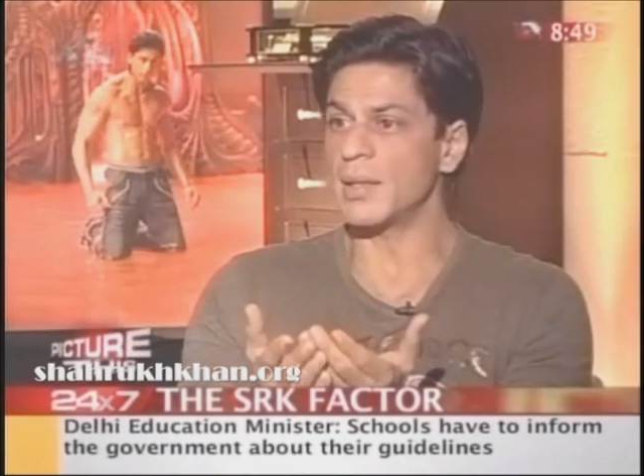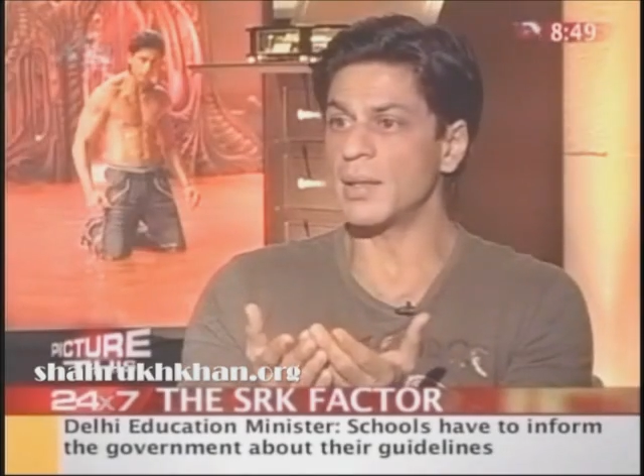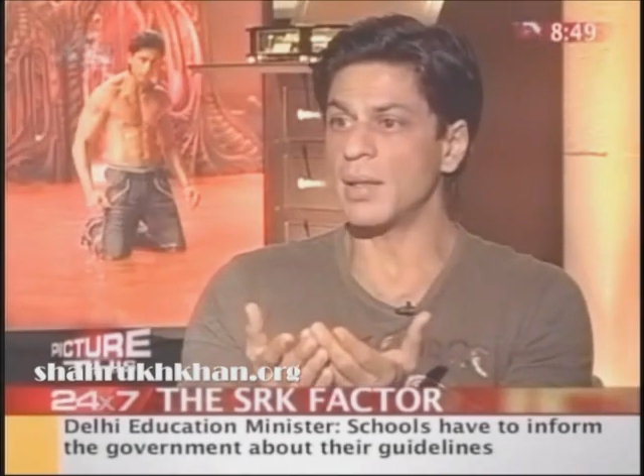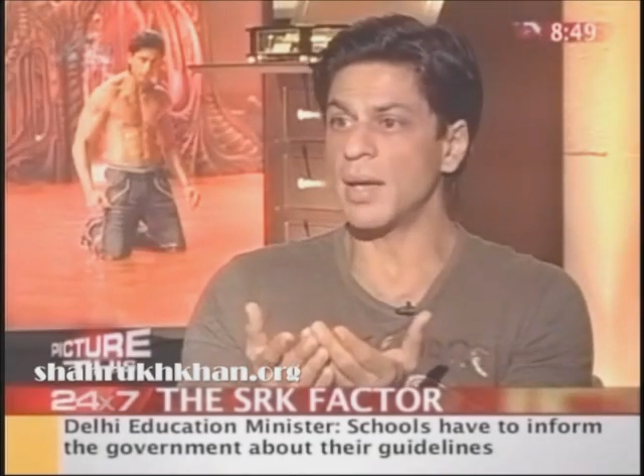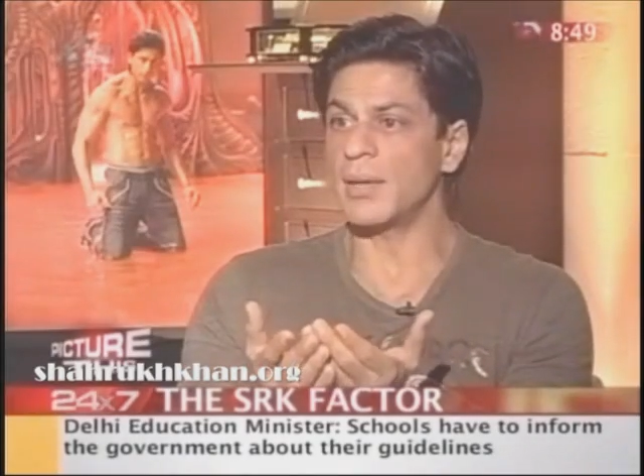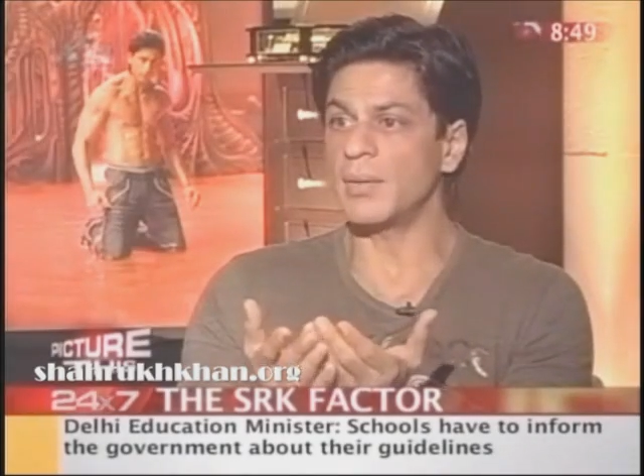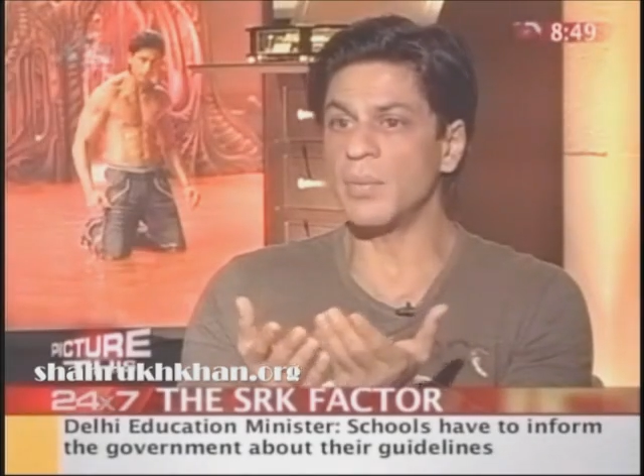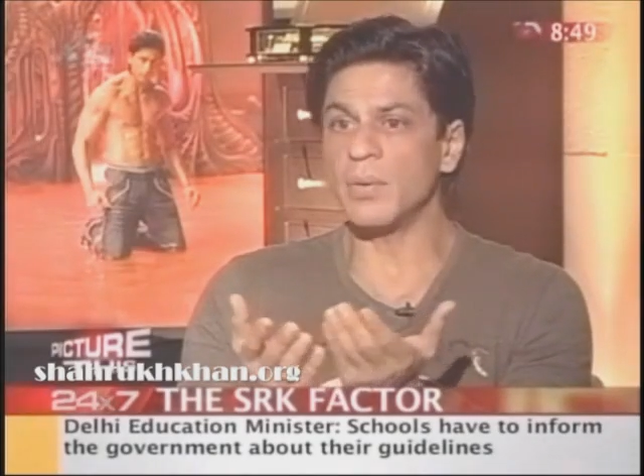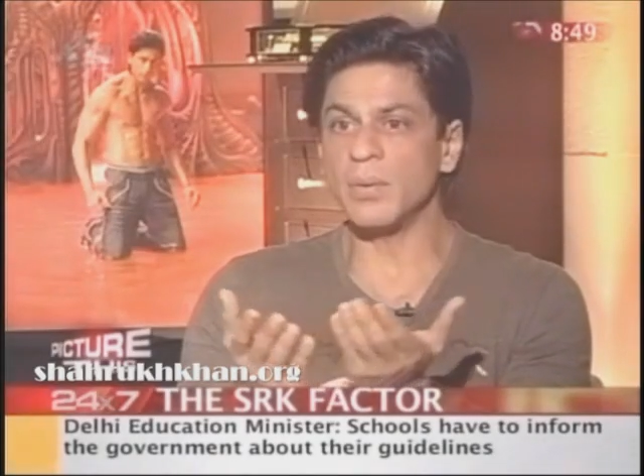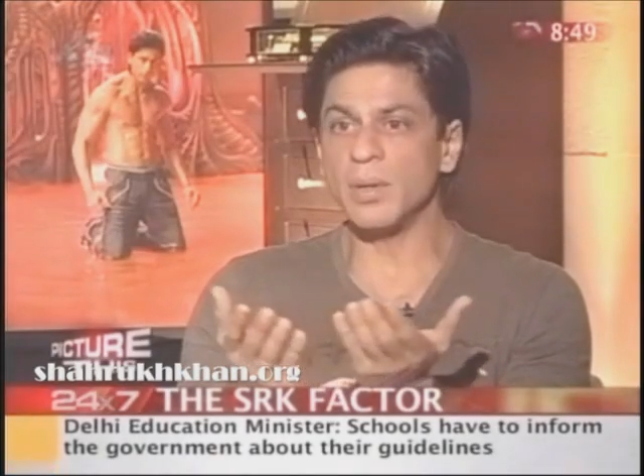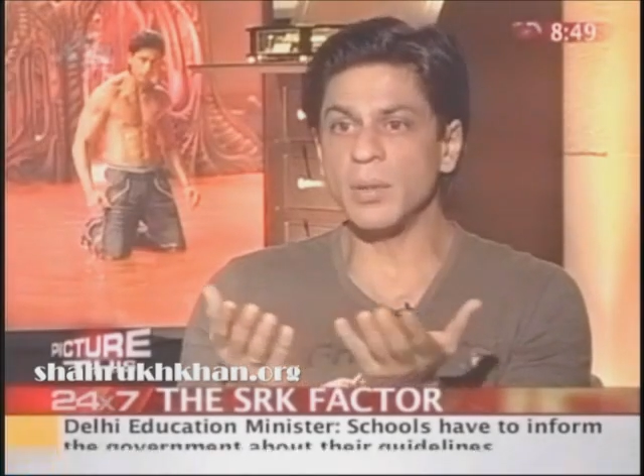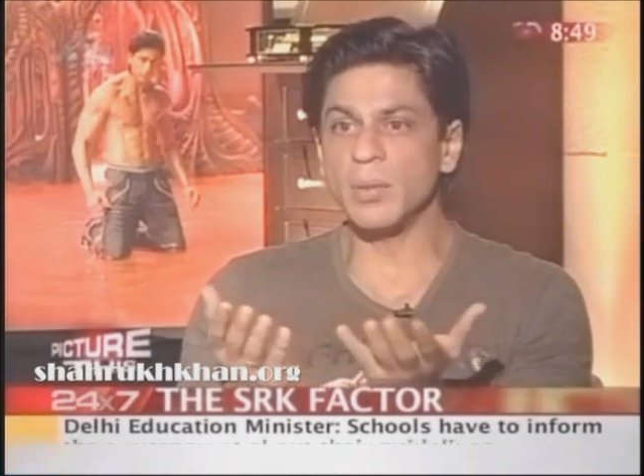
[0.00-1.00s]
is that I
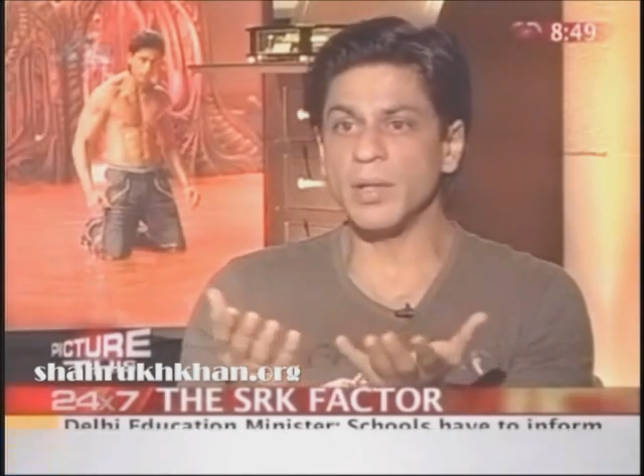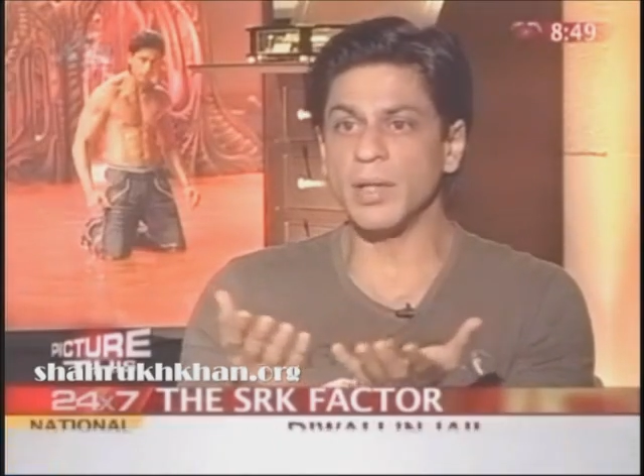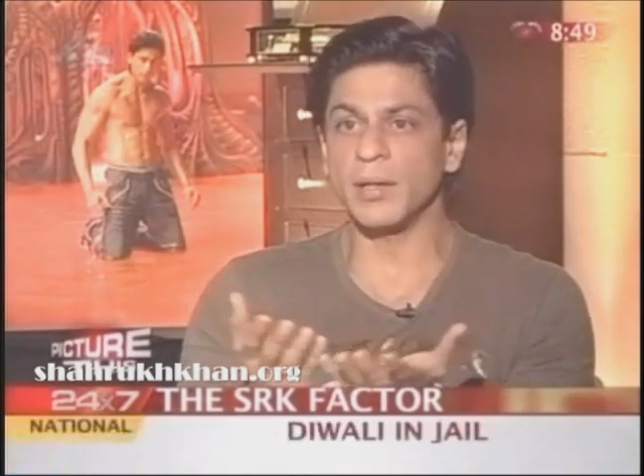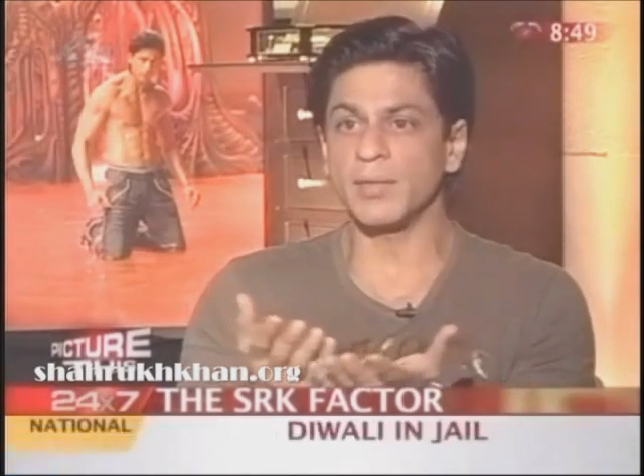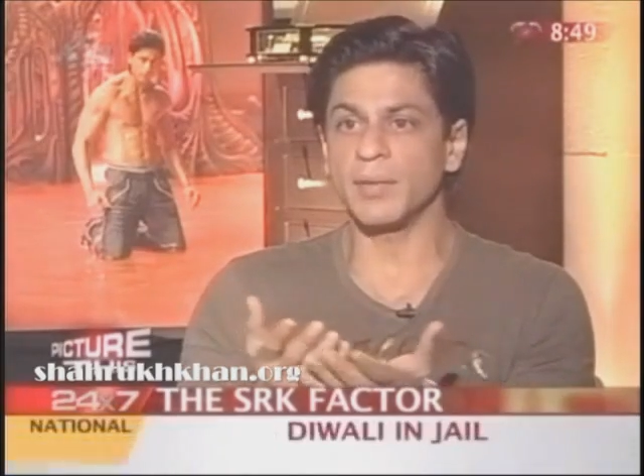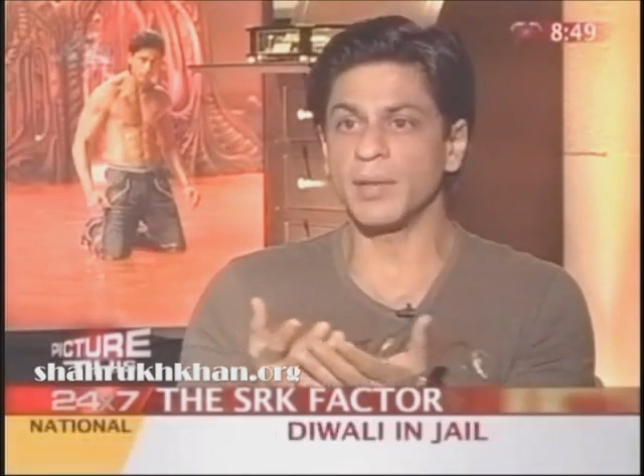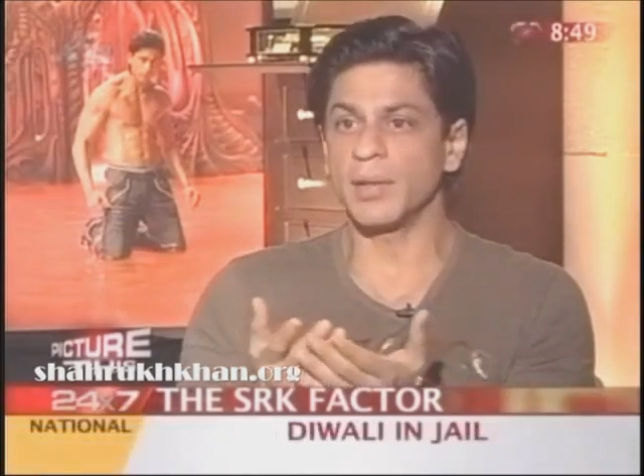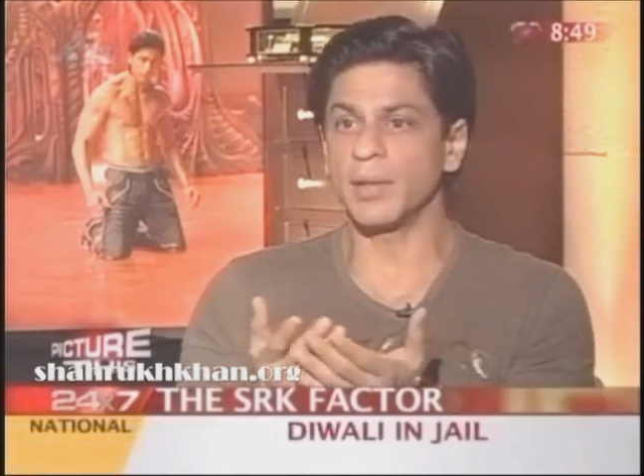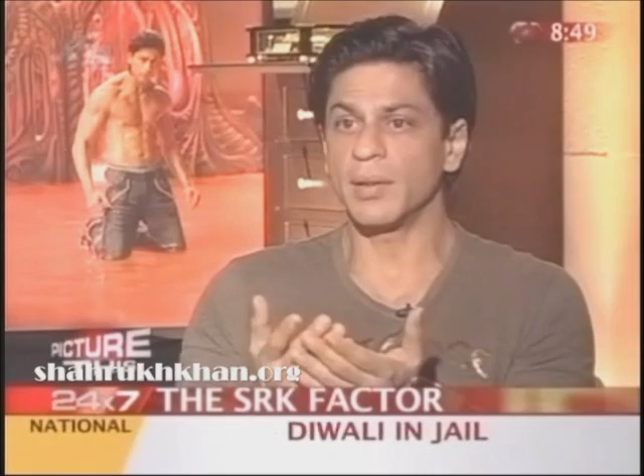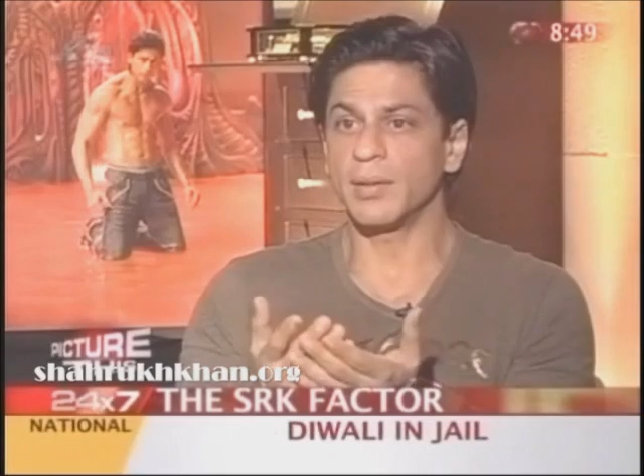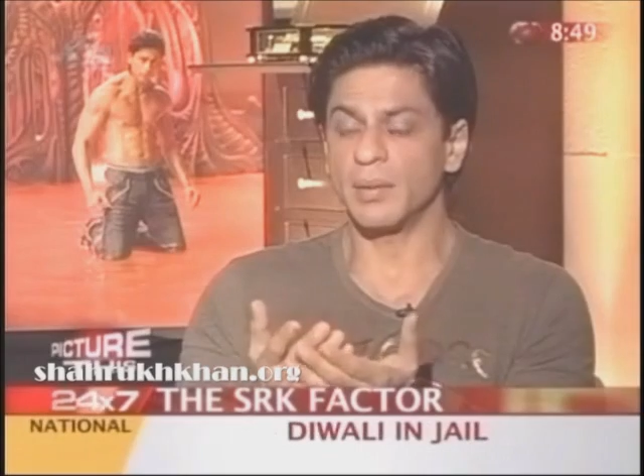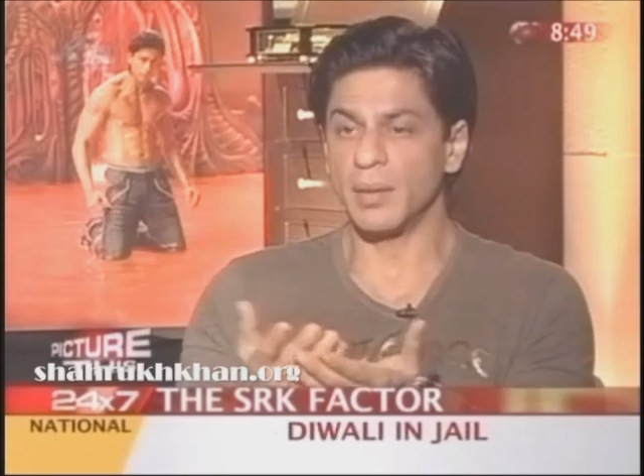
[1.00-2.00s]
don't want to deal with
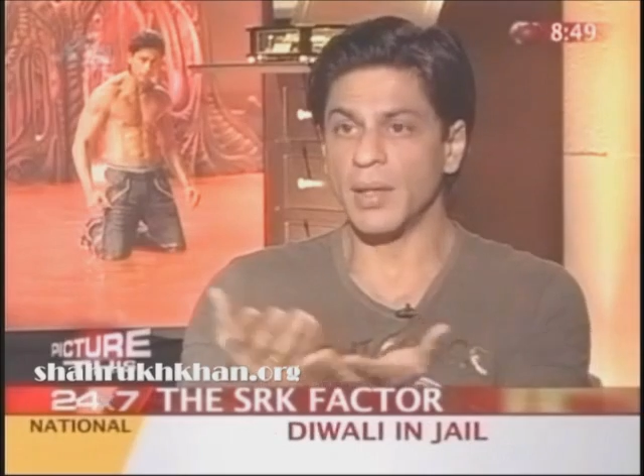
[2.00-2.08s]
negativity.